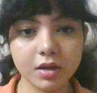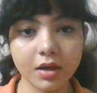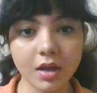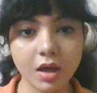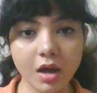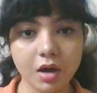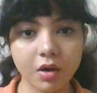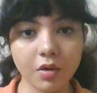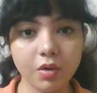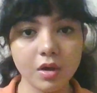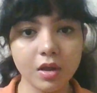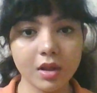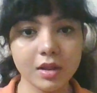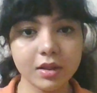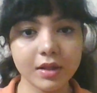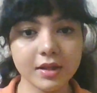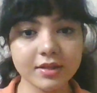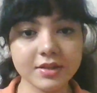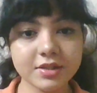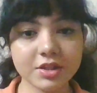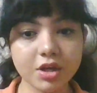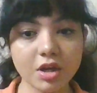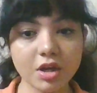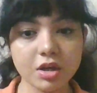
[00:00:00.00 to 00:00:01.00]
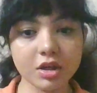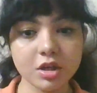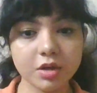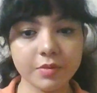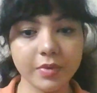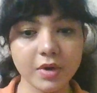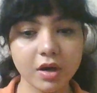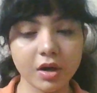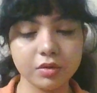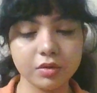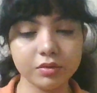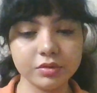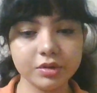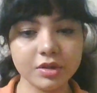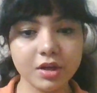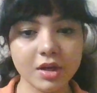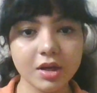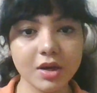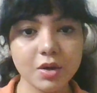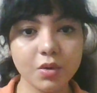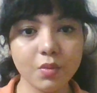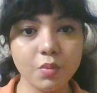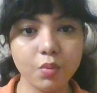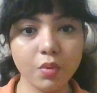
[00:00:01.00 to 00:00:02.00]
Now, let's talk about
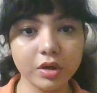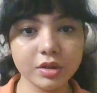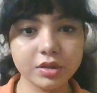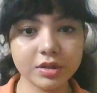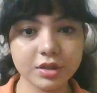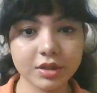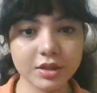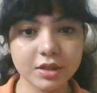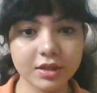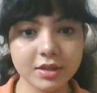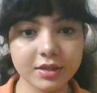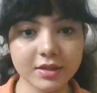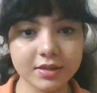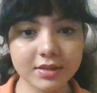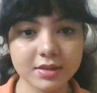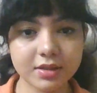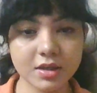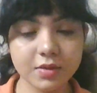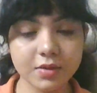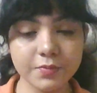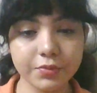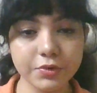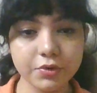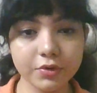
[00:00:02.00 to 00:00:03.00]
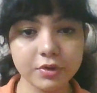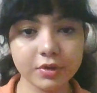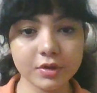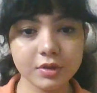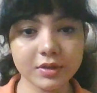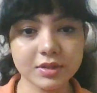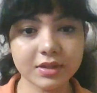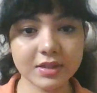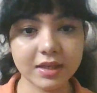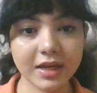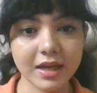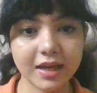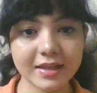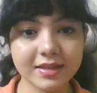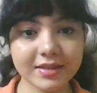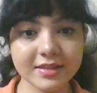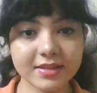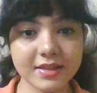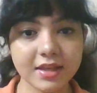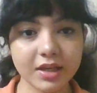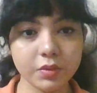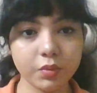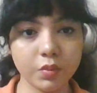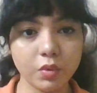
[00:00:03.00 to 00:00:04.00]
what is computer science
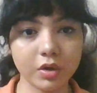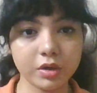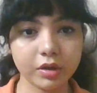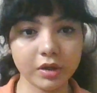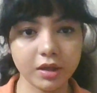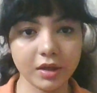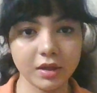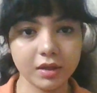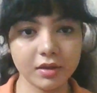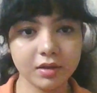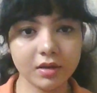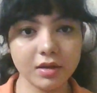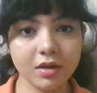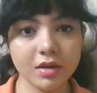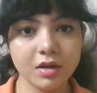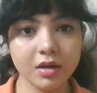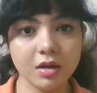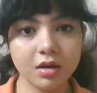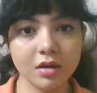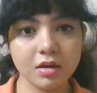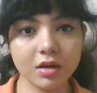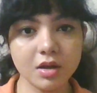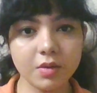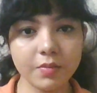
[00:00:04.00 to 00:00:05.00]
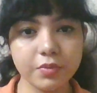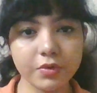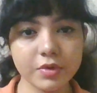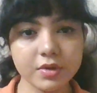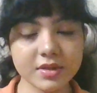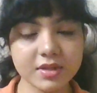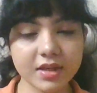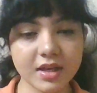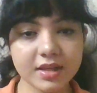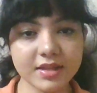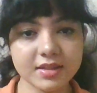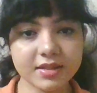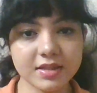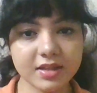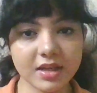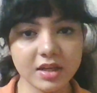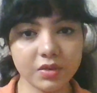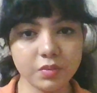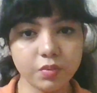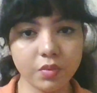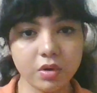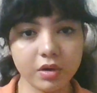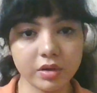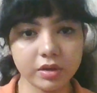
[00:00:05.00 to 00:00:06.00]
networking. Computer science
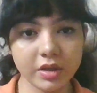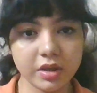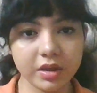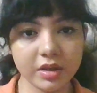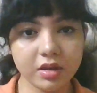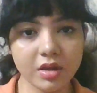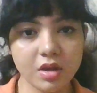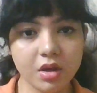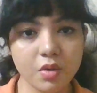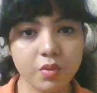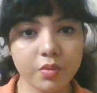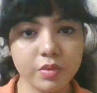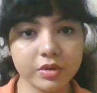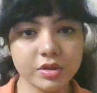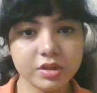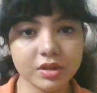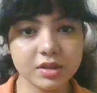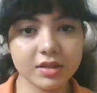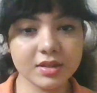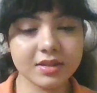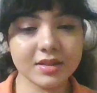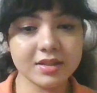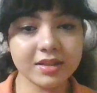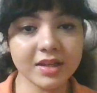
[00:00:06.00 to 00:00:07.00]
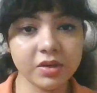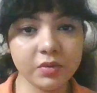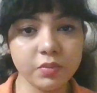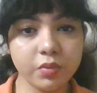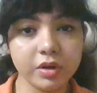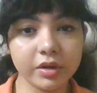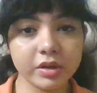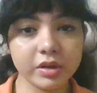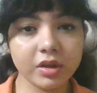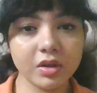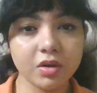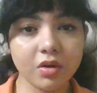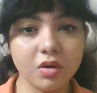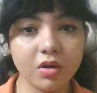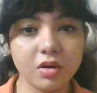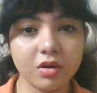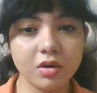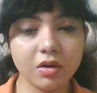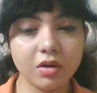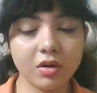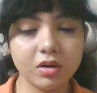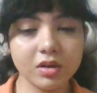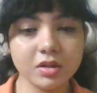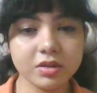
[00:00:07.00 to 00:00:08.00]
networking, which is networking
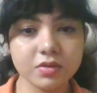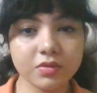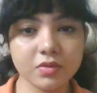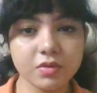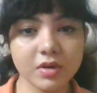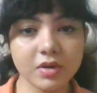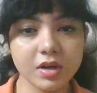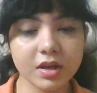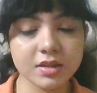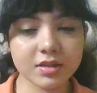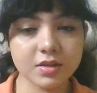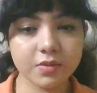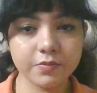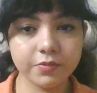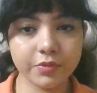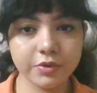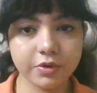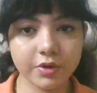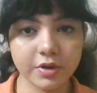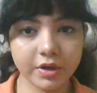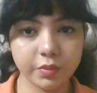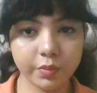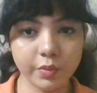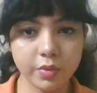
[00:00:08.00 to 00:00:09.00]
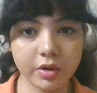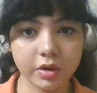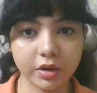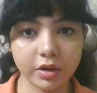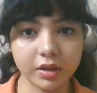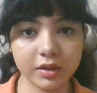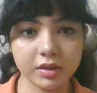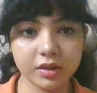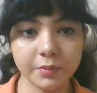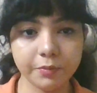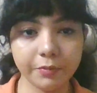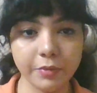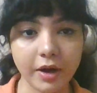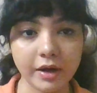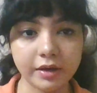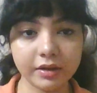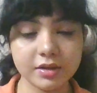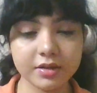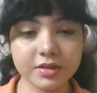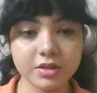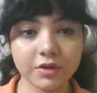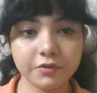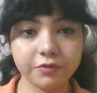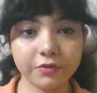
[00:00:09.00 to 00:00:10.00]
or also known as computer networking, the
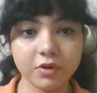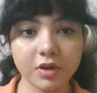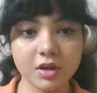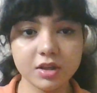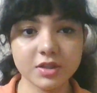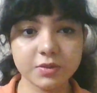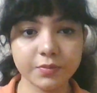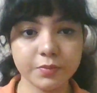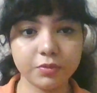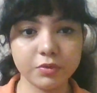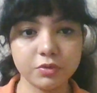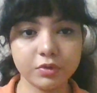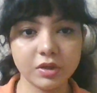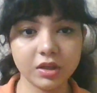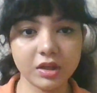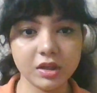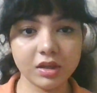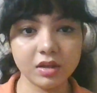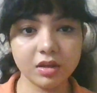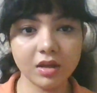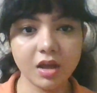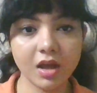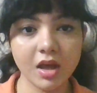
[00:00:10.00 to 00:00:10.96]
practice of transporting